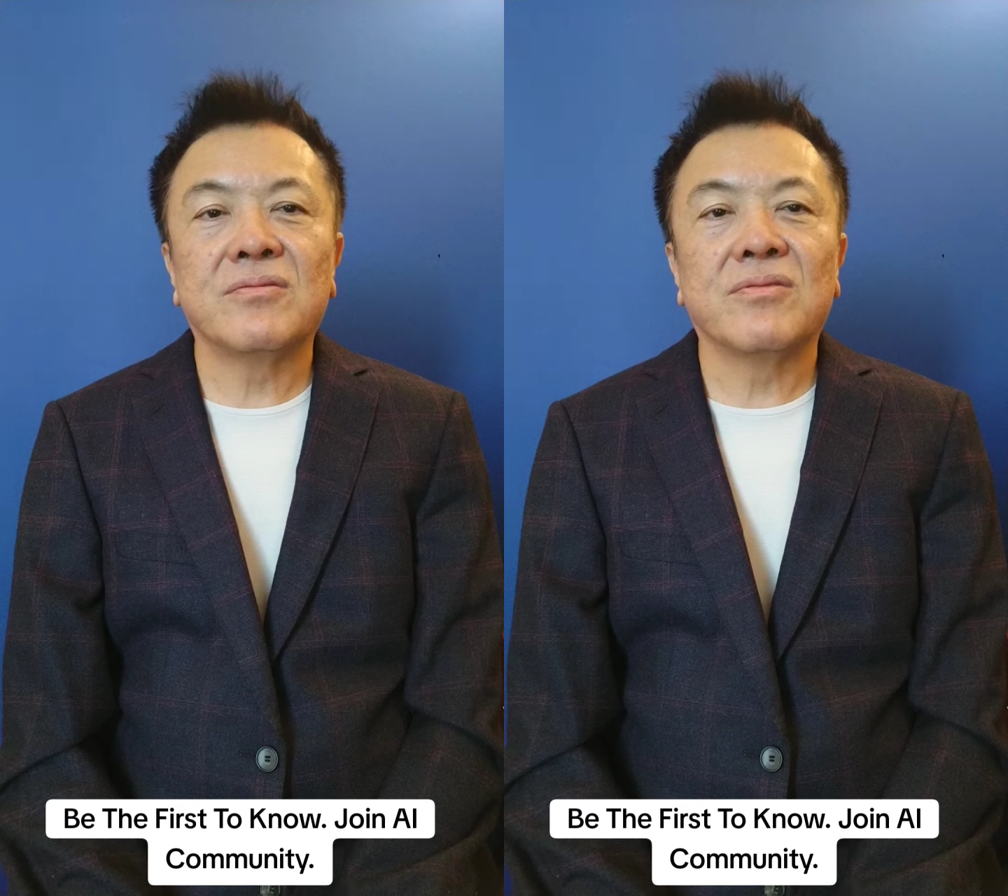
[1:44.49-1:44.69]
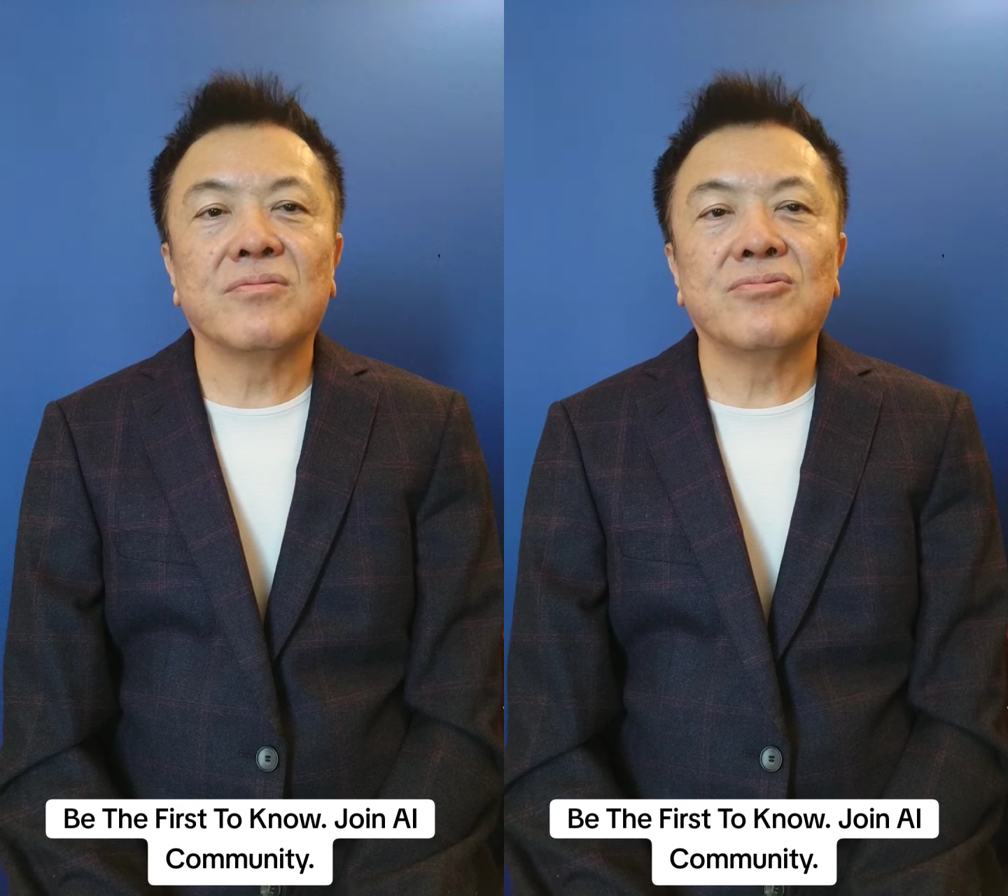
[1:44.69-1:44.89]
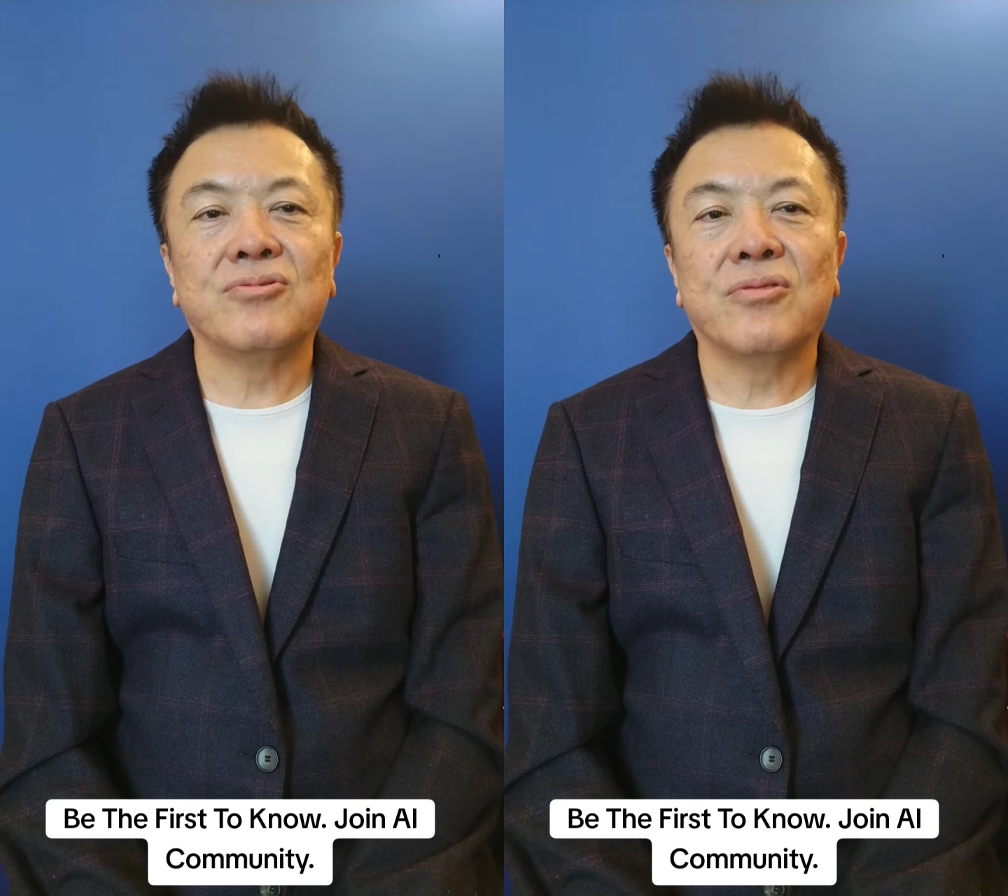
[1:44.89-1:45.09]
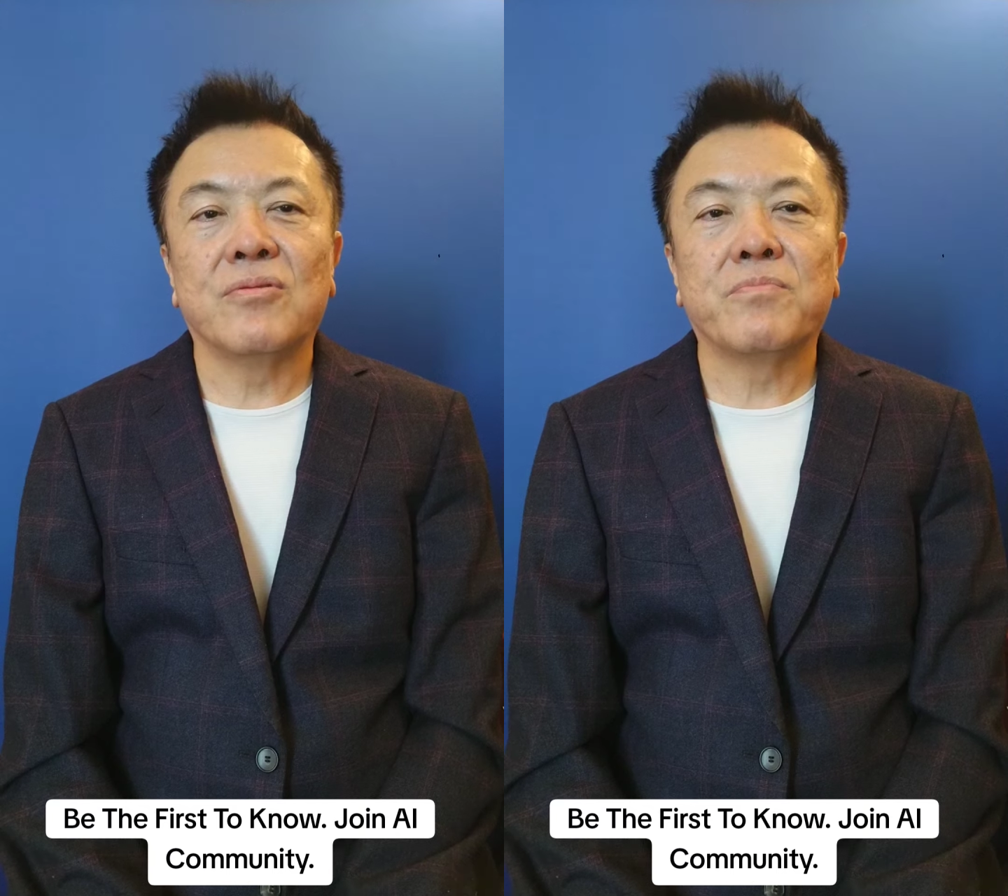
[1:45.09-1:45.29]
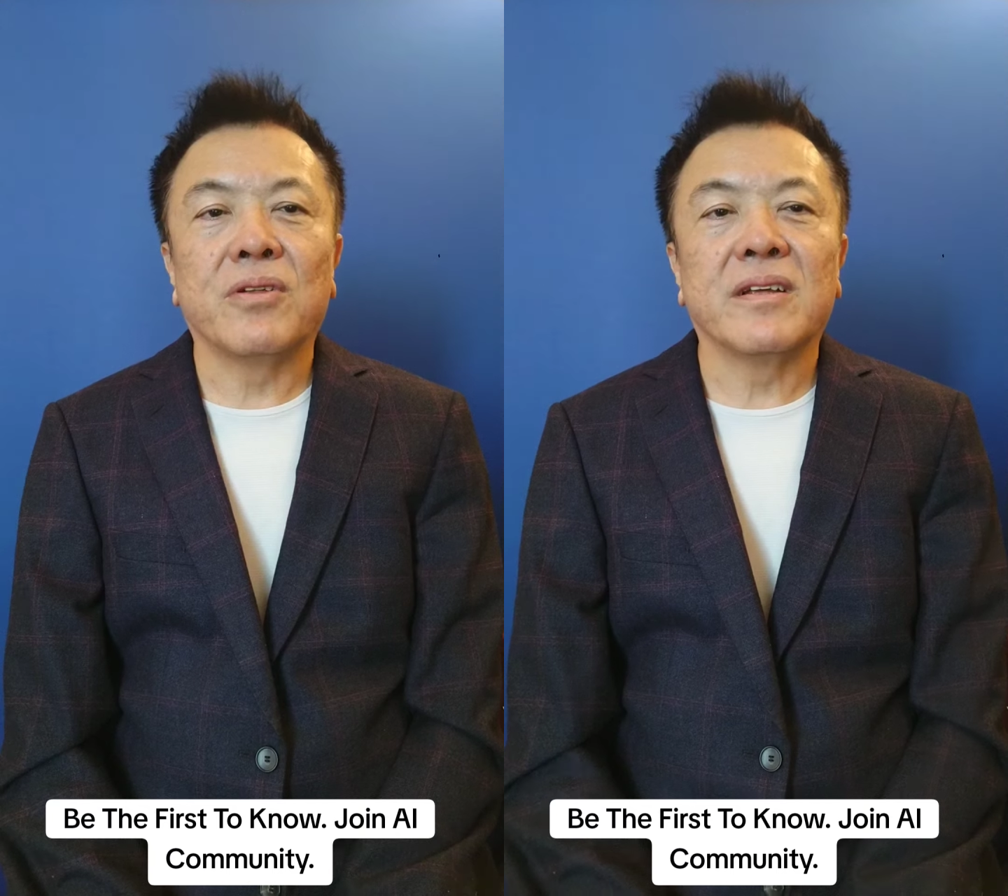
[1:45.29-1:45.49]
no
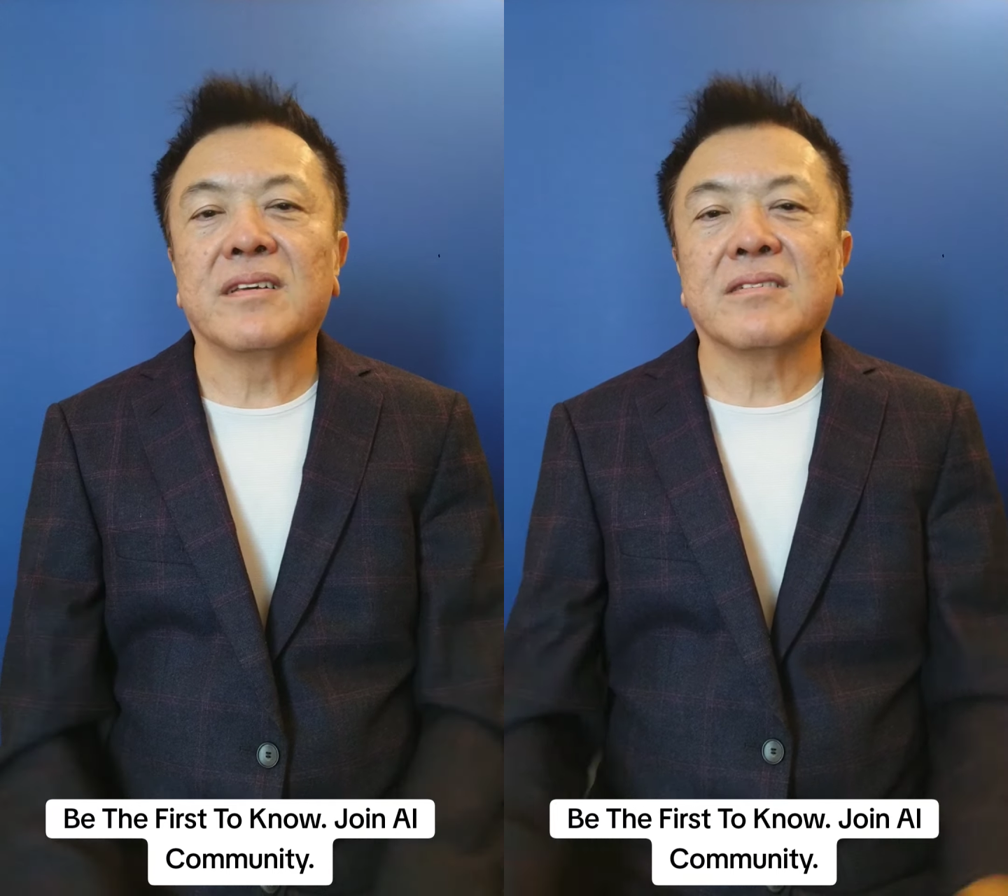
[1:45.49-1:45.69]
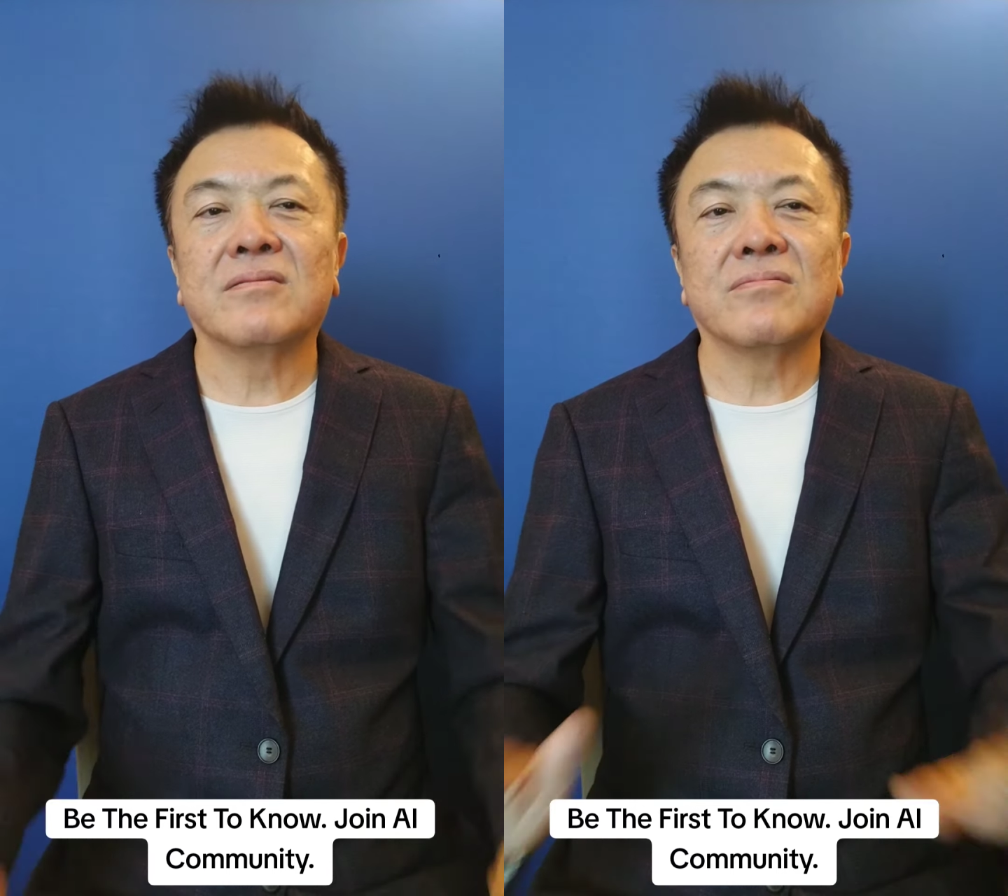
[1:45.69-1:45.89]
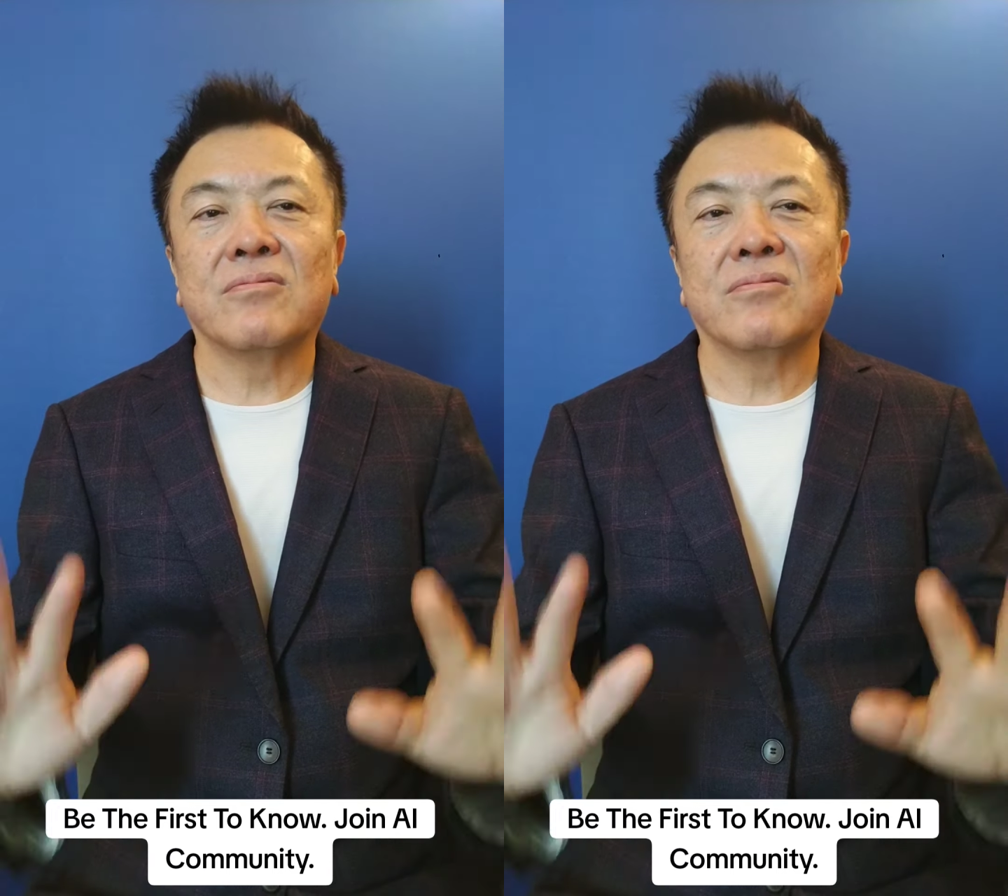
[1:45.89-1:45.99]
geopolitical,